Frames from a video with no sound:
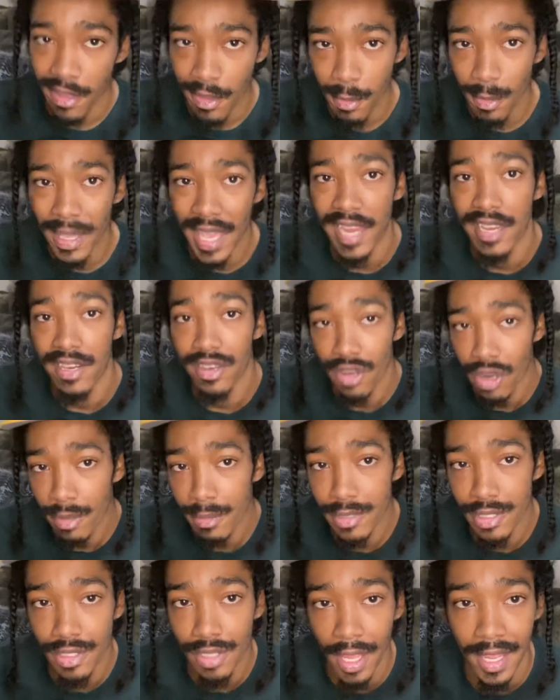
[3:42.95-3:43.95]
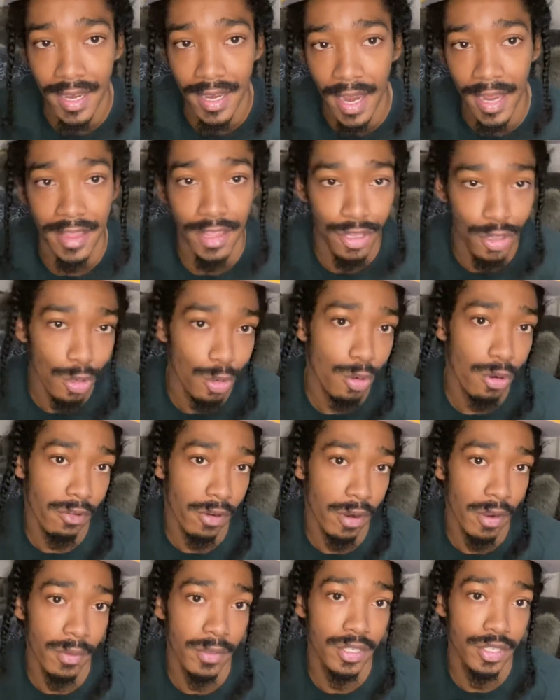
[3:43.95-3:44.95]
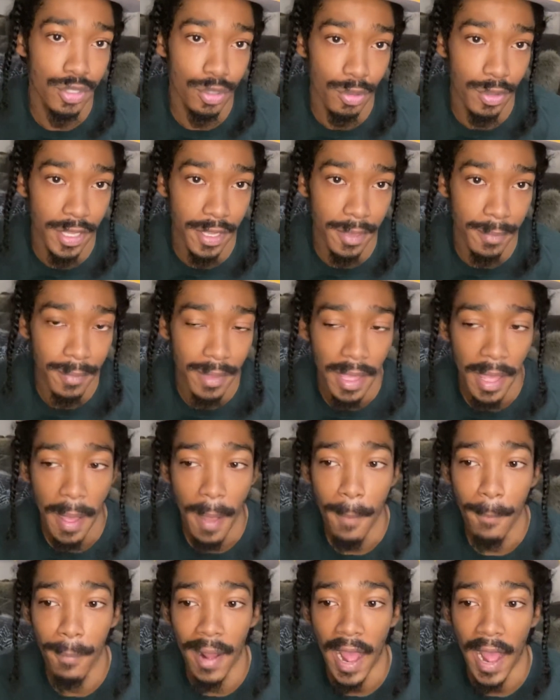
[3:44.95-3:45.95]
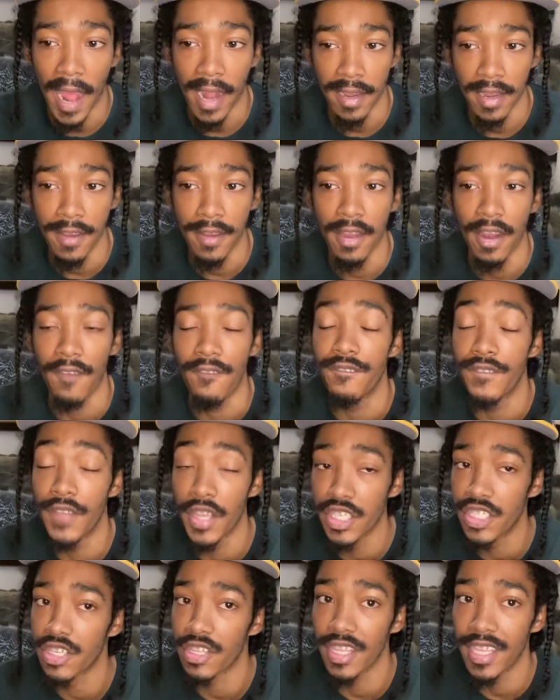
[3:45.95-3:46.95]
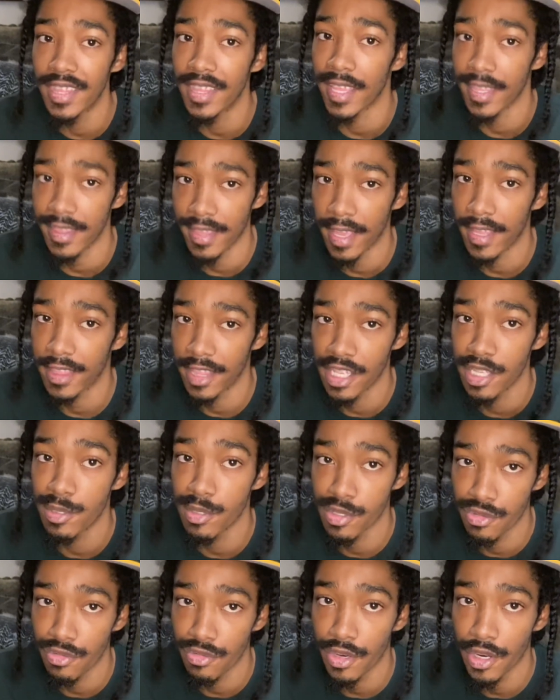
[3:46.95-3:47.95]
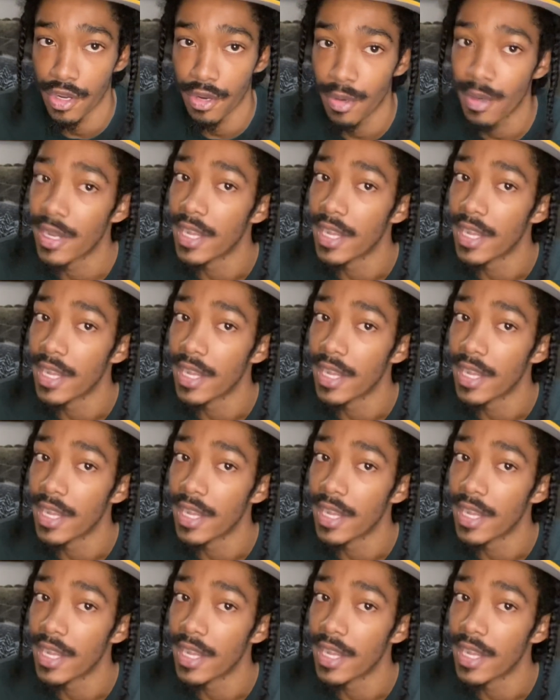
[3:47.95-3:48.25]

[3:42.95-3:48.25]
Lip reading: We had no saying that URL is suing him, but I didn't officially think that this was real.